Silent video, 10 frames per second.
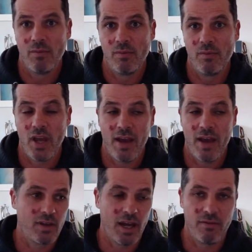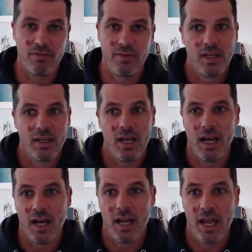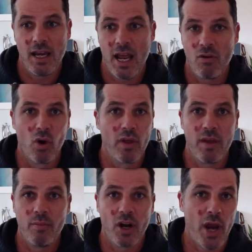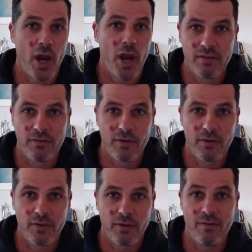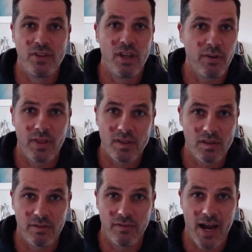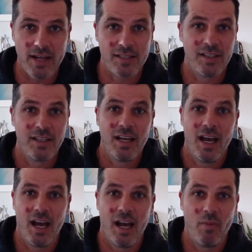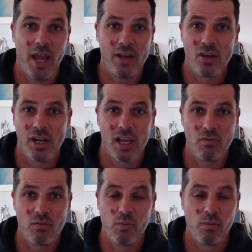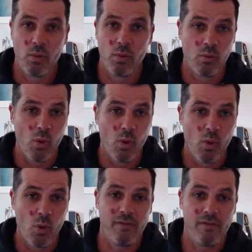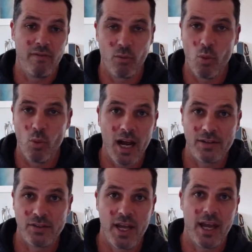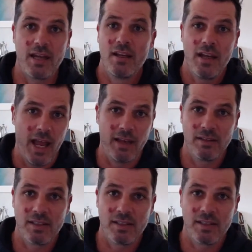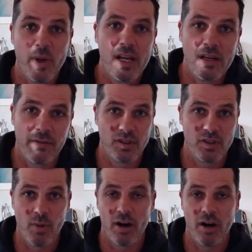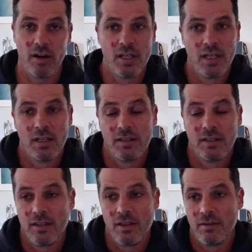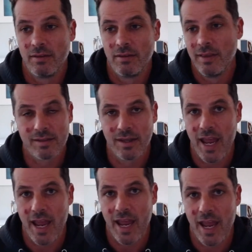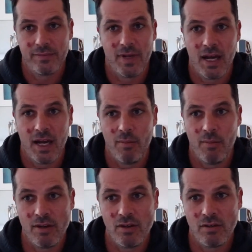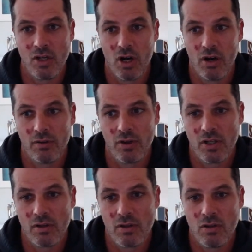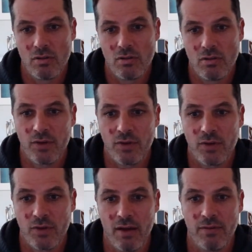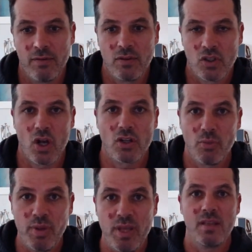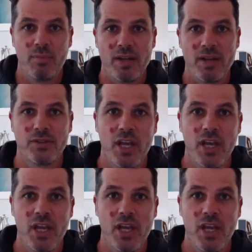you have to kind of, and all of them are trained differently. They have different things of advice, and you're going to get one set of advice from one guy today and something completely different tomorrow. This is the game. And you have to kind of start to piece the puzzle